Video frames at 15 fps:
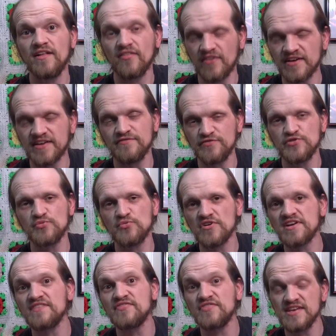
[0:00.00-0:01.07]
Like, if you
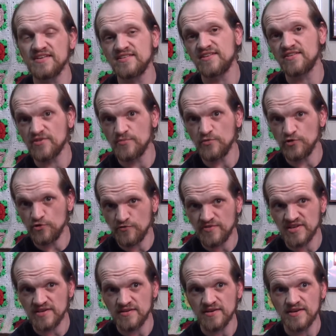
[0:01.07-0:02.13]
look at the end of the
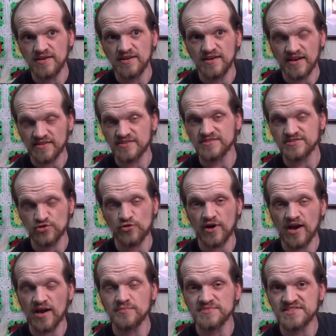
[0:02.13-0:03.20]
movie, at this
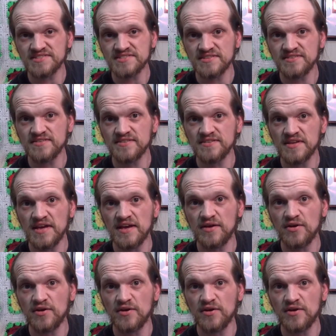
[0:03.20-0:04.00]
crime scene,